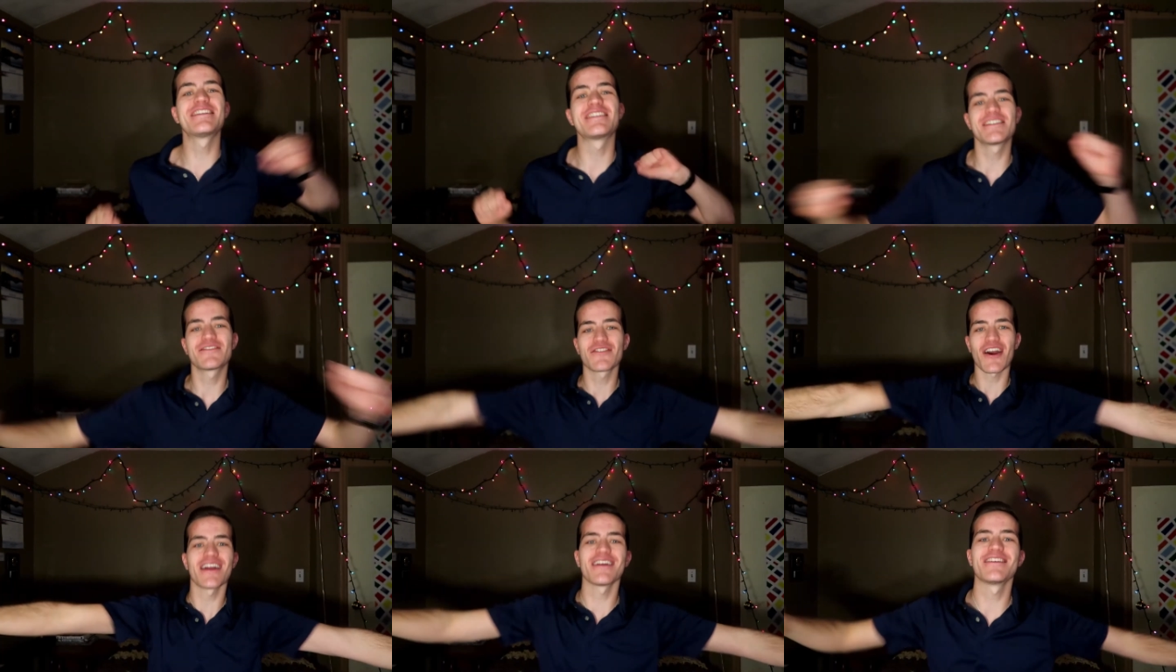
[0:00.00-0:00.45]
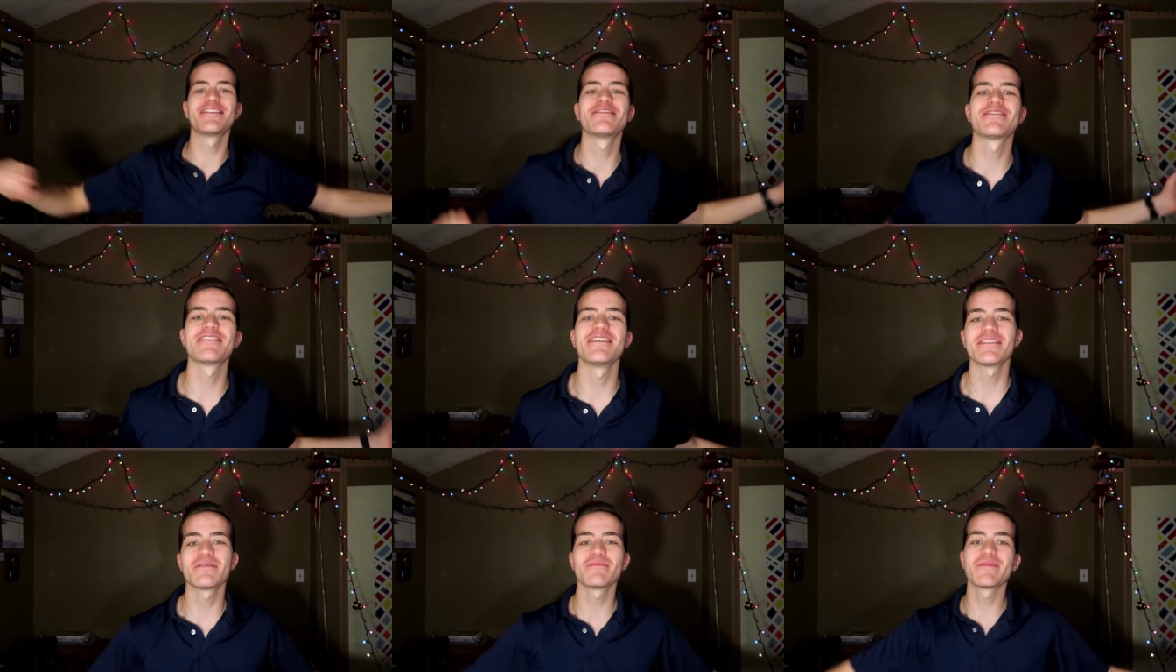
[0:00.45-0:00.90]
to try to do
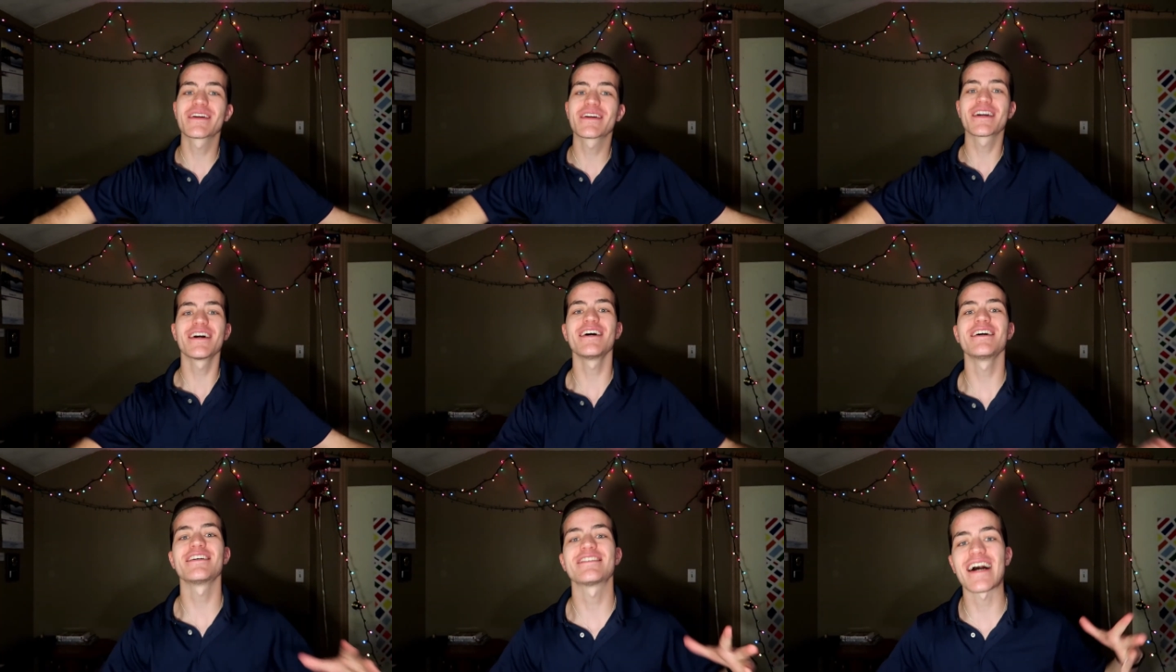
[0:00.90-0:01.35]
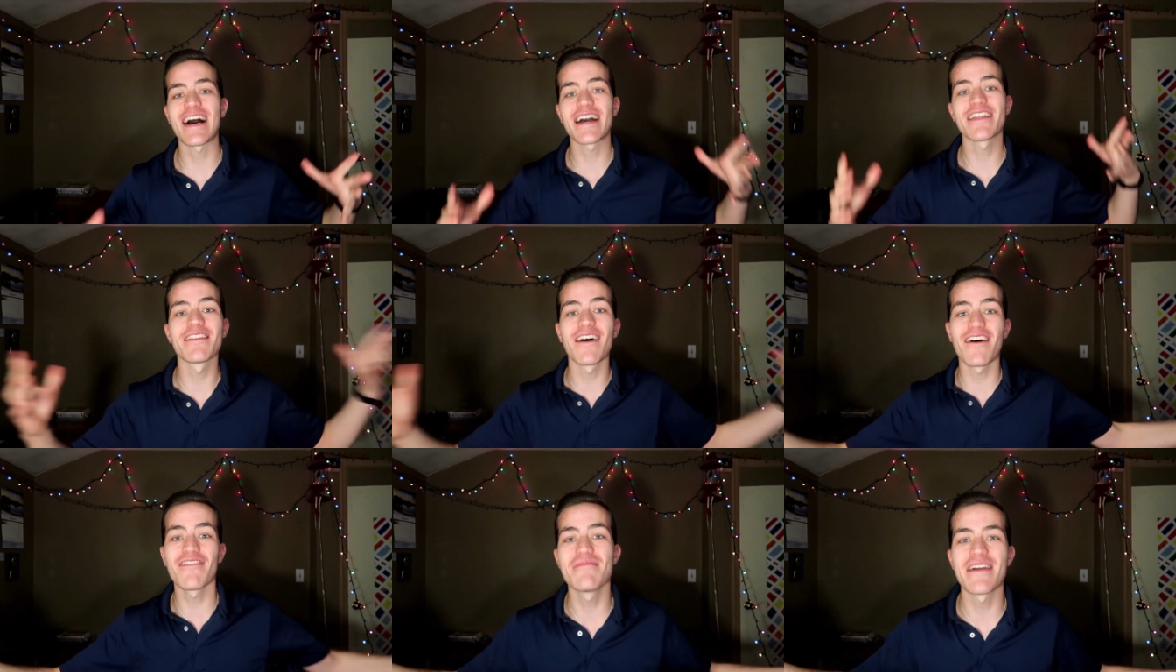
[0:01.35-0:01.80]
this because I
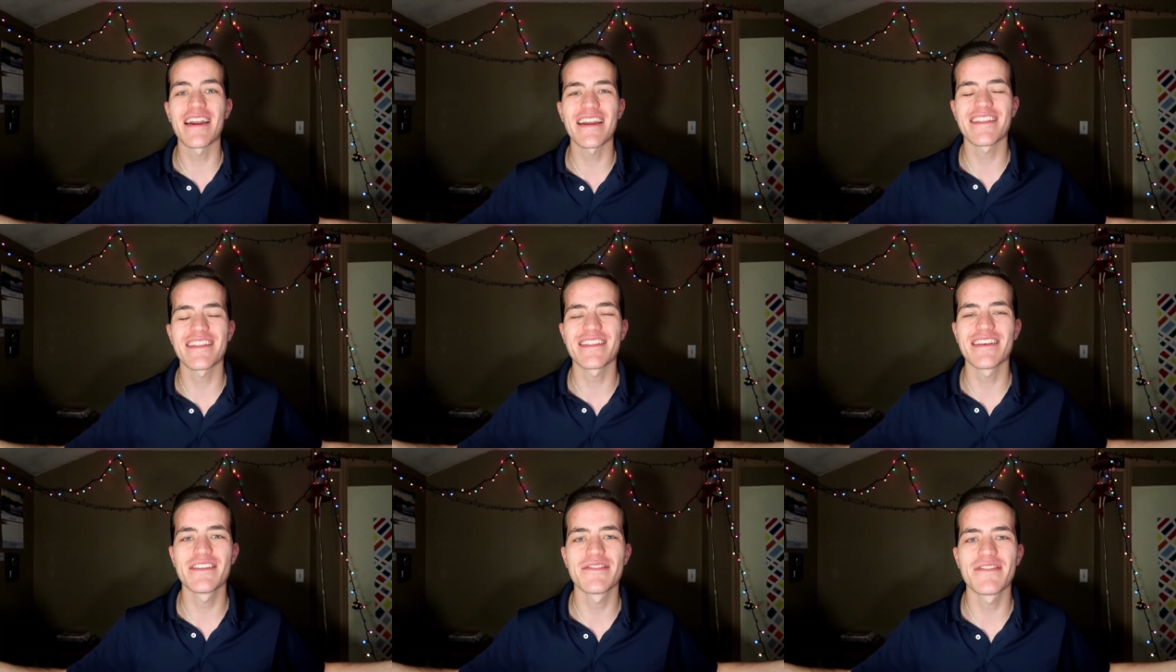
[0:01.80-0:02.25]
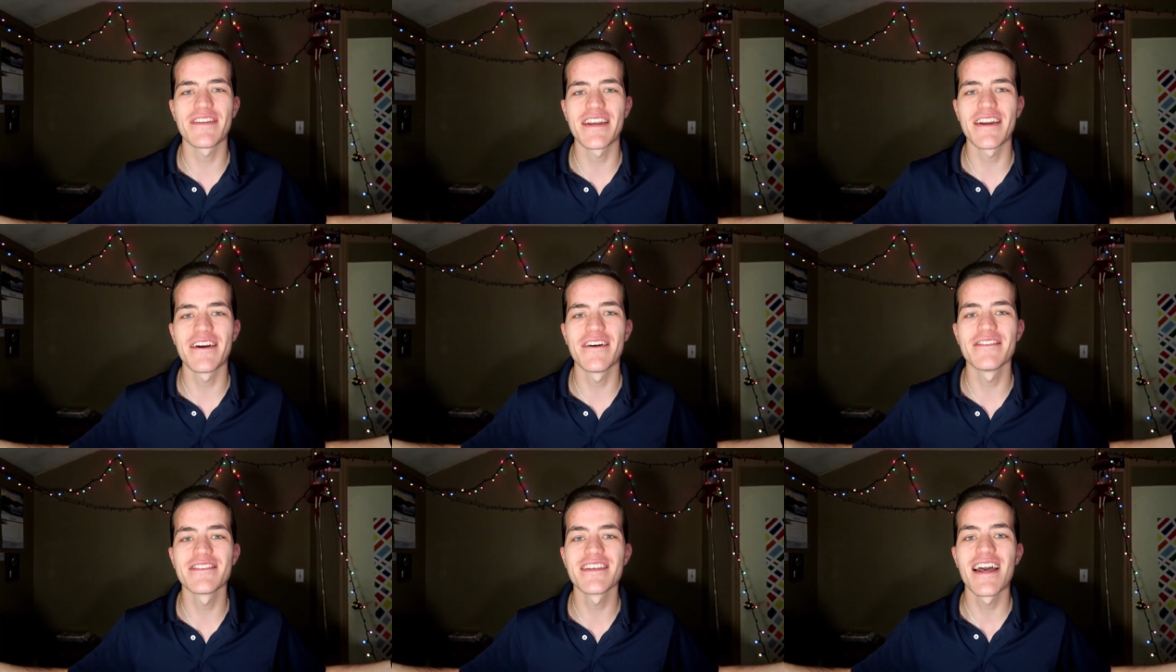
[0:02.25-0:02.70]
love making these
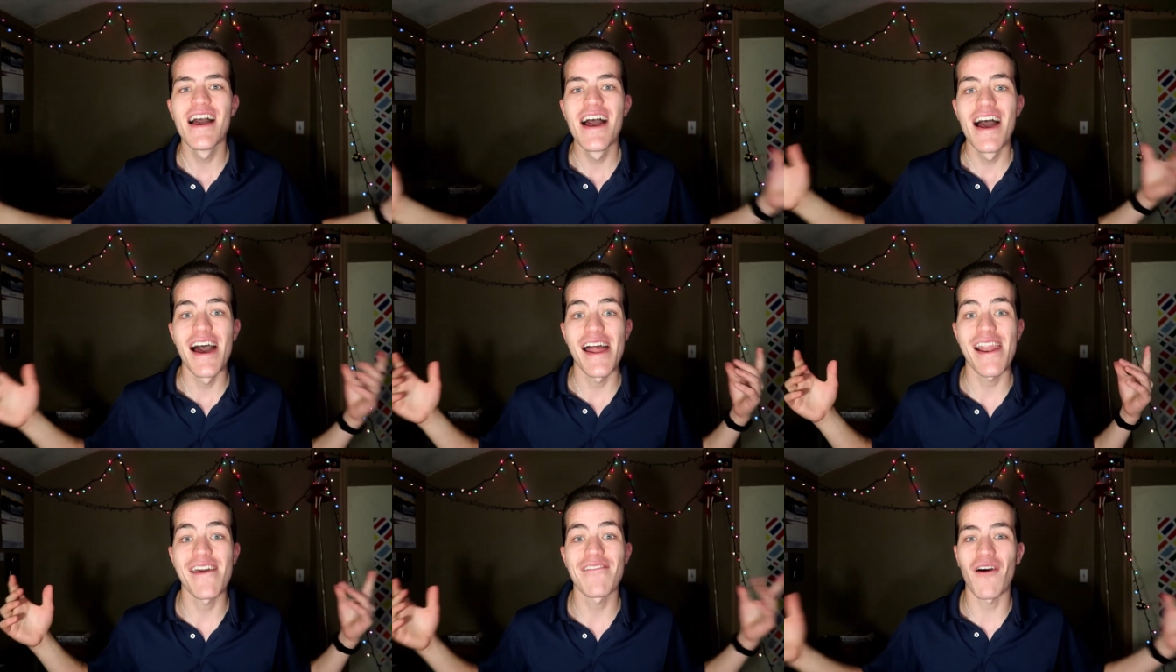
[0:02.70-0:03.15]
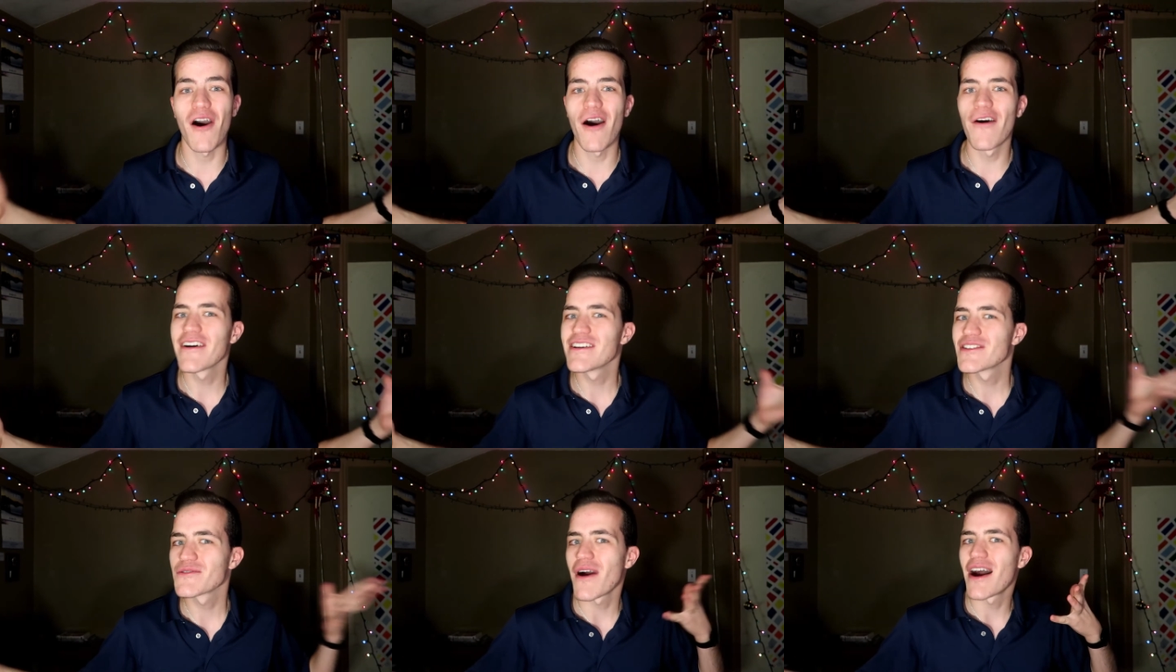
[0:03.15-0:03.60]
videos and I've
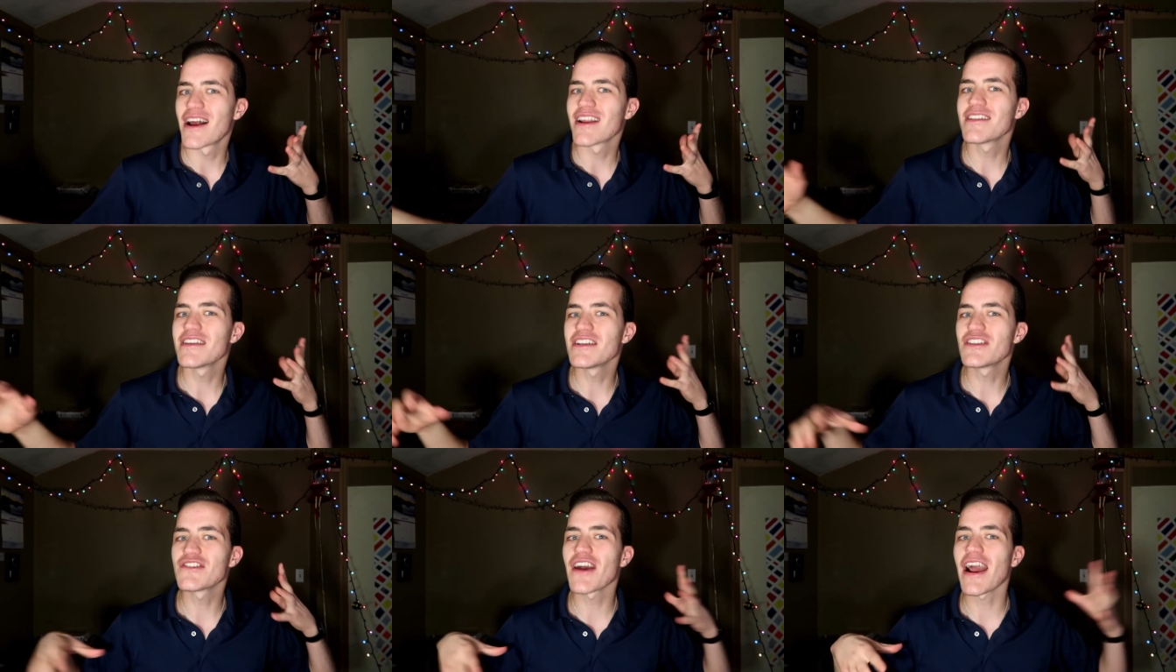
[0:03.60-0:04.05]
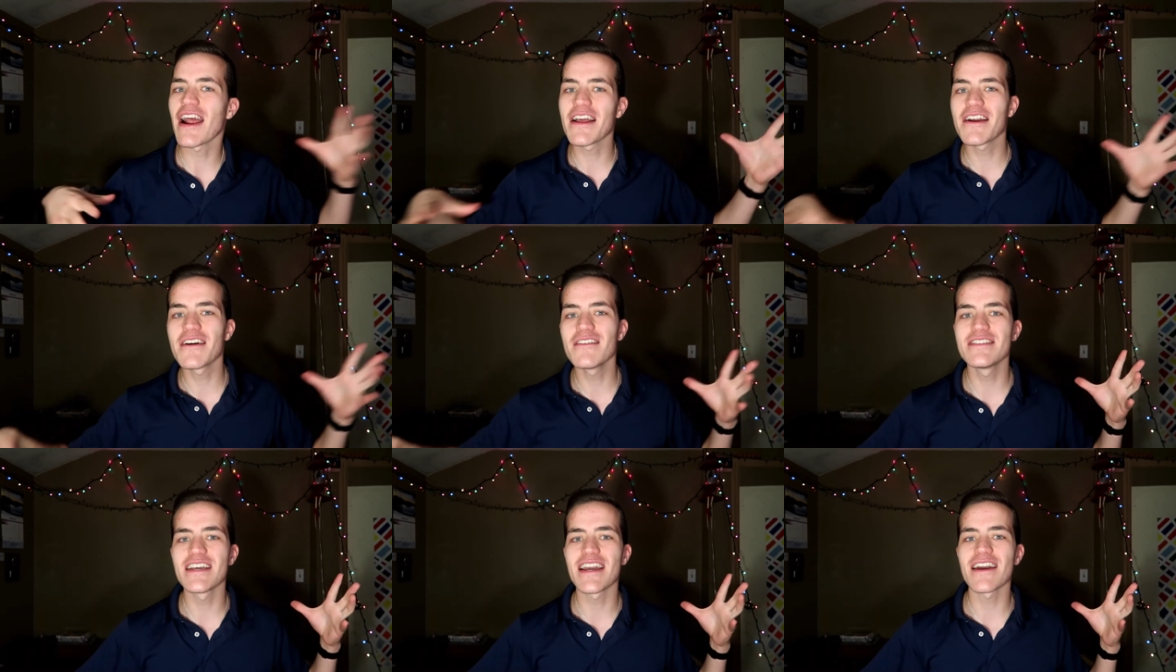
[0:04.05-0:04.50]
always wanted to try to
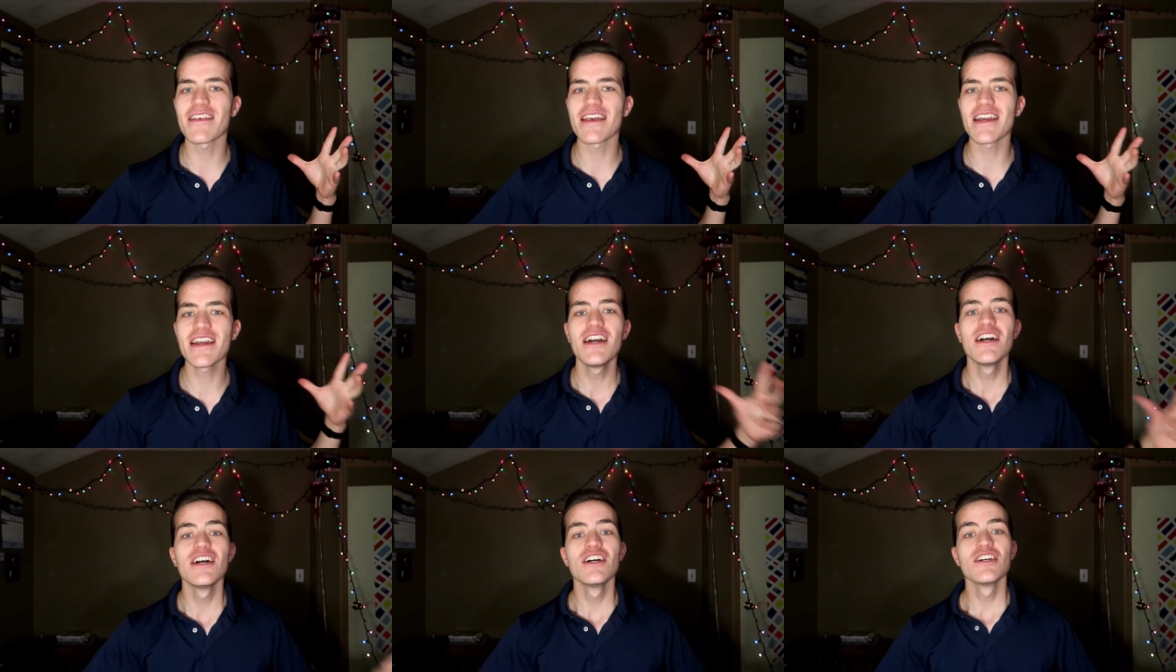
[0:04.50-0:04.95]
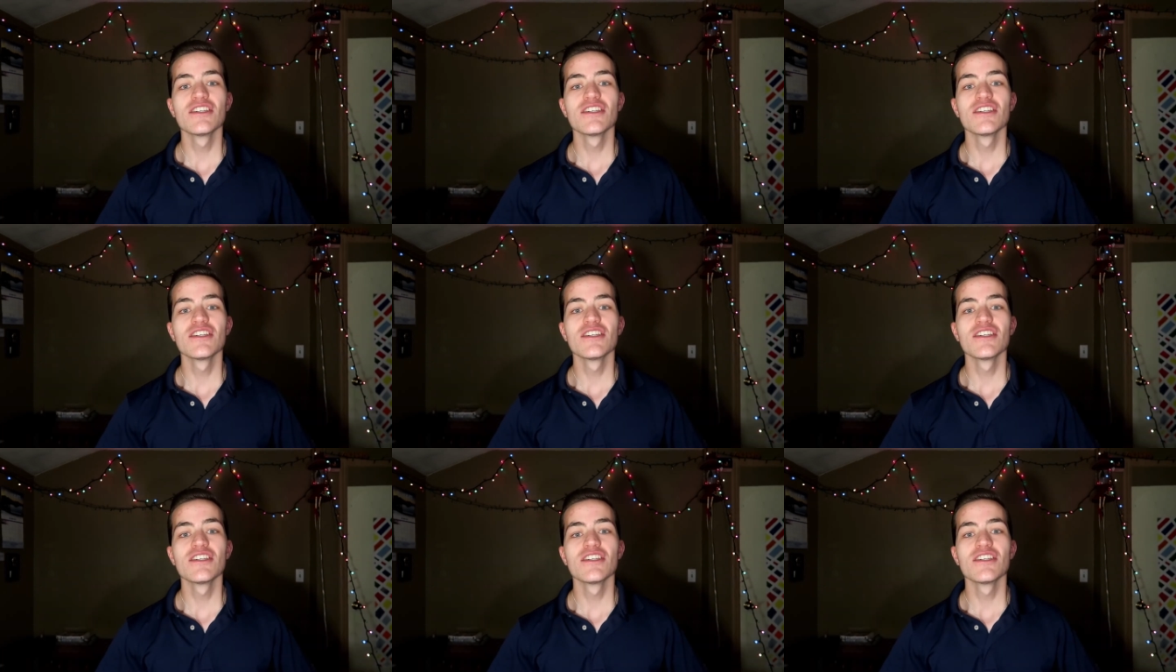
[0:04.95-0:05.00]
go daily.